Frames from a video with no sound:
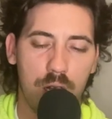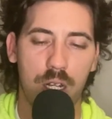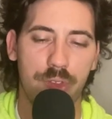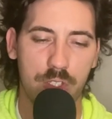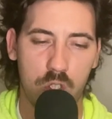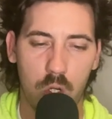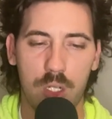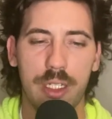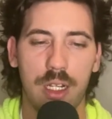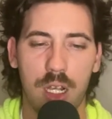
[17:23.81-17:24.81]
On
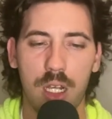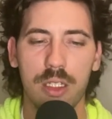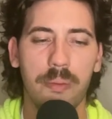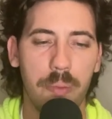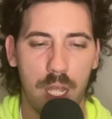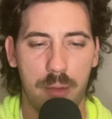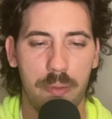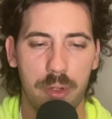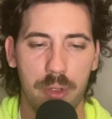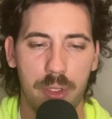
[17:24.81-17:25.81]
the bump,